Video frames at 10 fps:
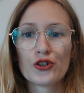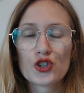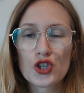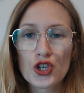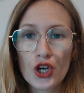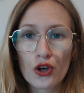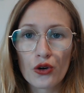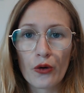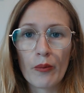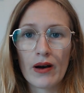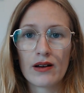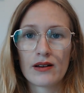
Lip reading: tube,